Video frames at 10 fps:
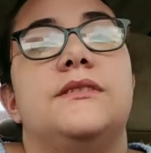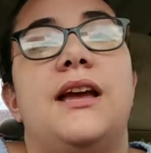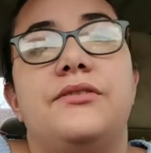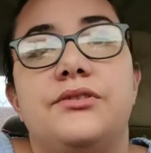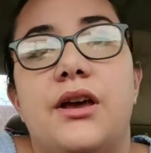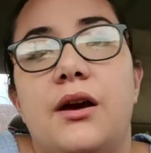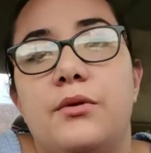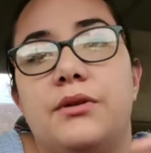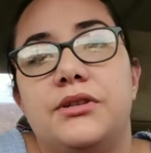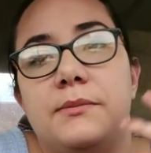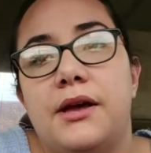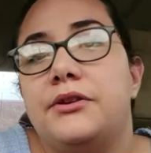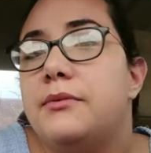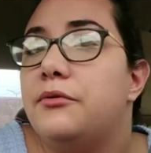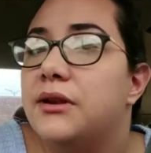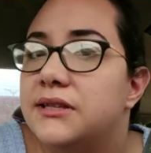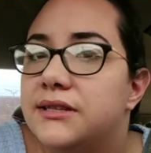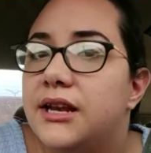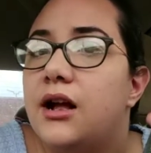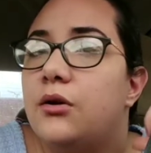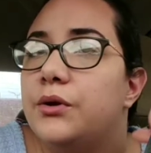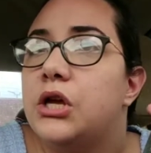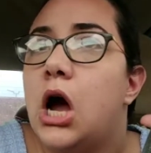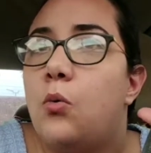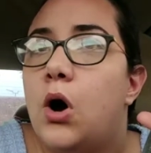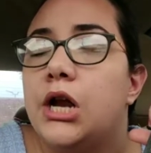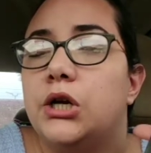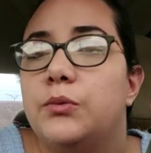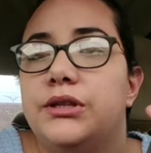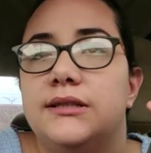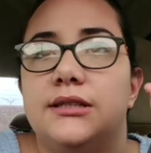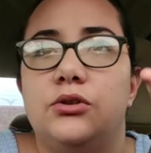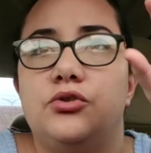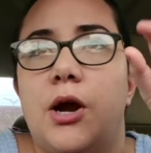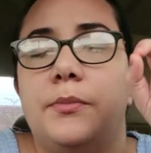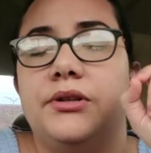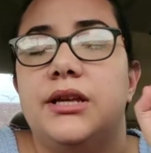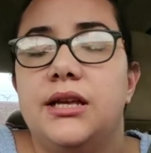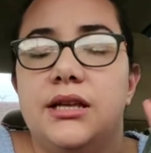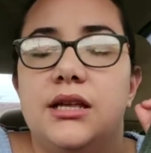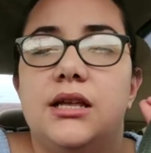after that, we went to the bathroom. I rinsed it out with hot water with this little dropper thing.